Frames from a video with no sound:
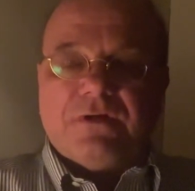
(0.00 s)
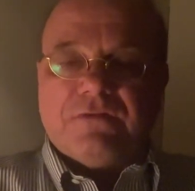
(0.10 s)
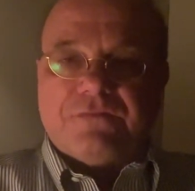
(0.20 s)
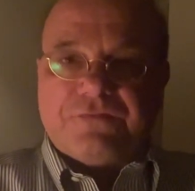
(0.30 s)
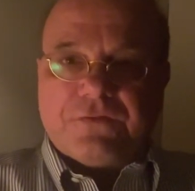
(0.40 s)

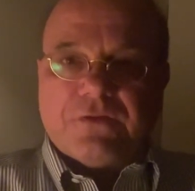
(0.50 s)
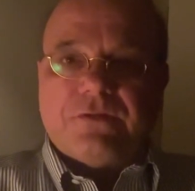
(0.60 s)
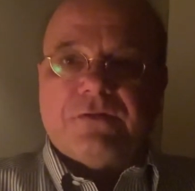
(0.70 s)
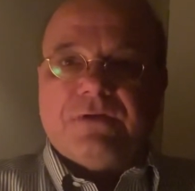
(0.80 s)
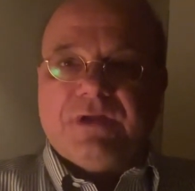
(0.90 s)
and
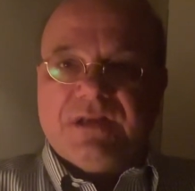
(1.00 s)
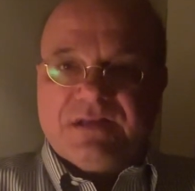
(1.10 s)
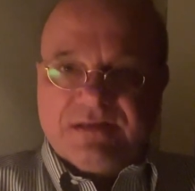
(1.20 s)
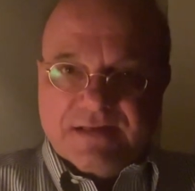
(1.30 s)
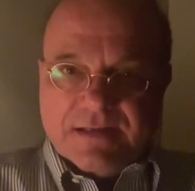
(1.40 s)
further
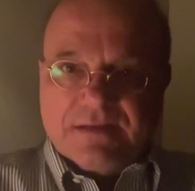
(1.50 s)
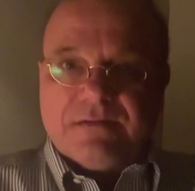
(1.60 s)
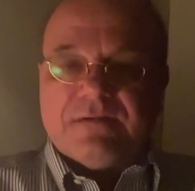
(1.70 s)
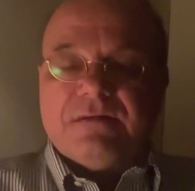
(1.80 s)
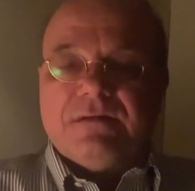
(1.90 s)
indebted